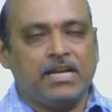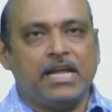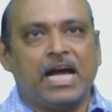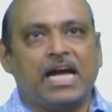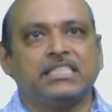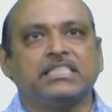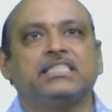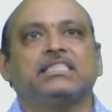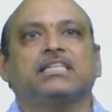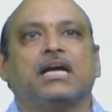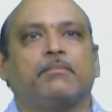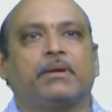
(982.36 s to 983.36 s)
as it
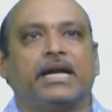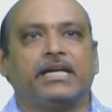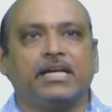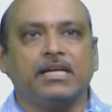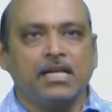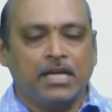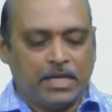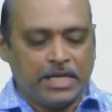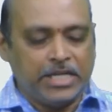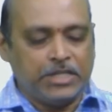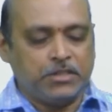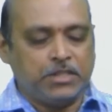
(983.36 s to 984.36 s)
is I am writing,
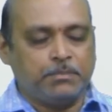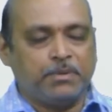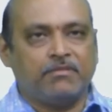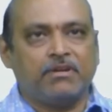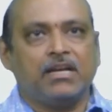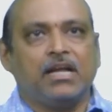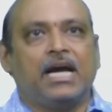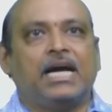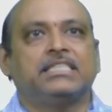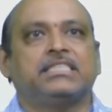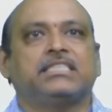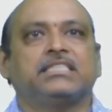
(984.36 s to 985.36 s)
E to the power
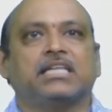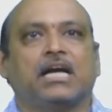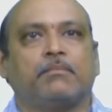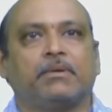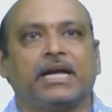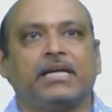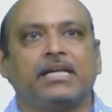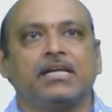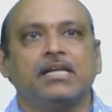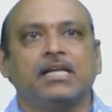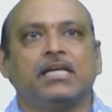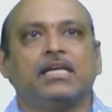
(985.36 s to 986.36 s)
as it is I am
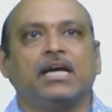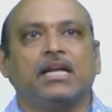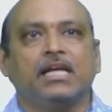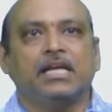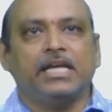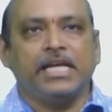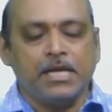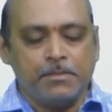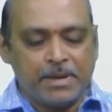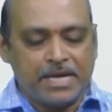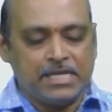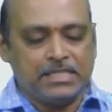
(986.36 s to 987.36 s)
writing, here E
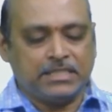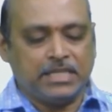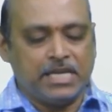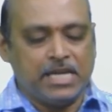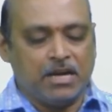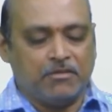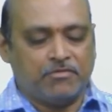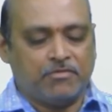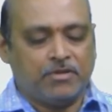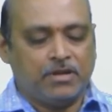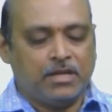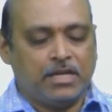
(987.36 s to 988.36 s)
minus EF,
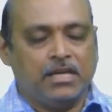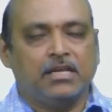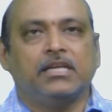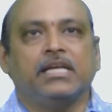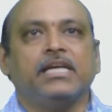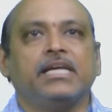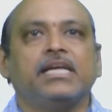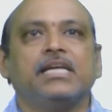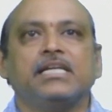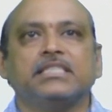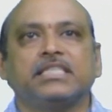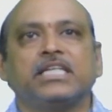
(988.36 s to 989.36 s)

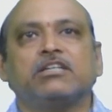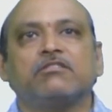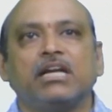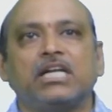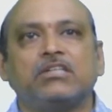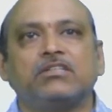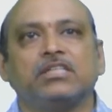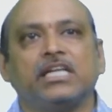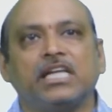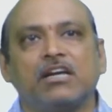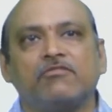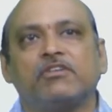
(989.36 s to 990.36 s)
E is equivalent to
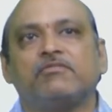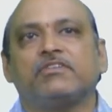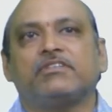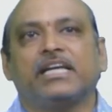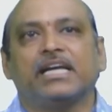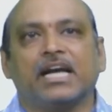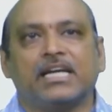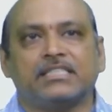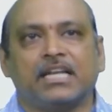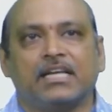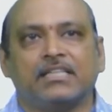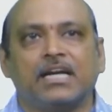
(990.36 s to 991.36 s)
EF if you take as
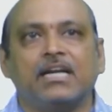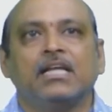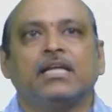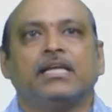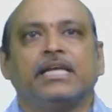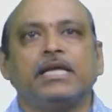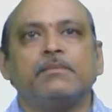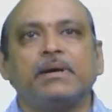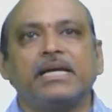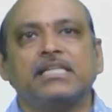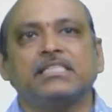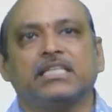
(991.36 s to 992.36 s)
like that, E
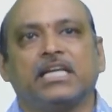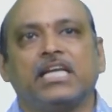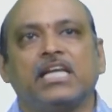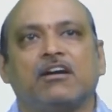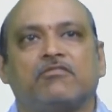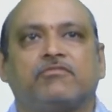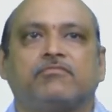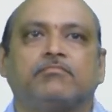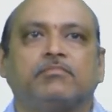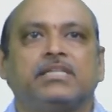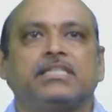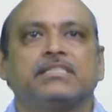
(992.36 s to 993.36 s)
minus EF,
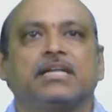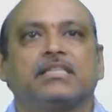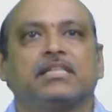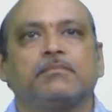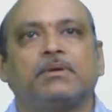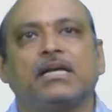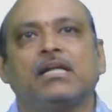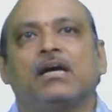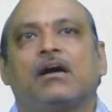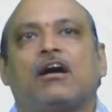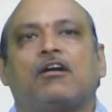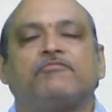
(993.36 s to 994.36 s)
it is nothing but
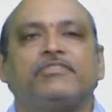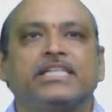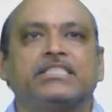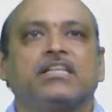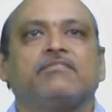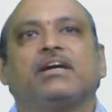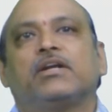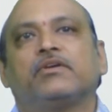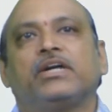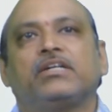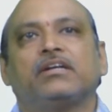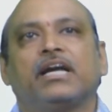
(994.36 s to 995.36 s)
obviously we are
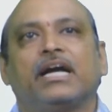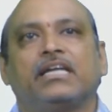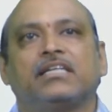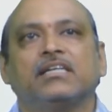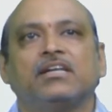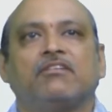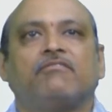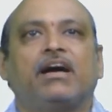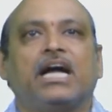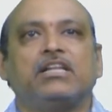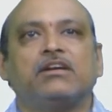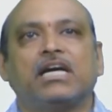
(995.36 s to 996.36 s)
going to get a
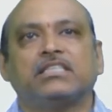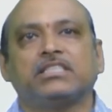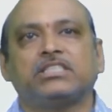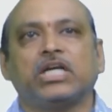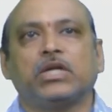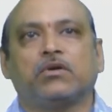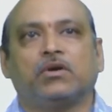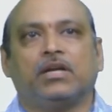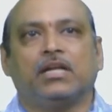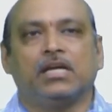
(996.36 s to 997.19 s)
value as a 0 only,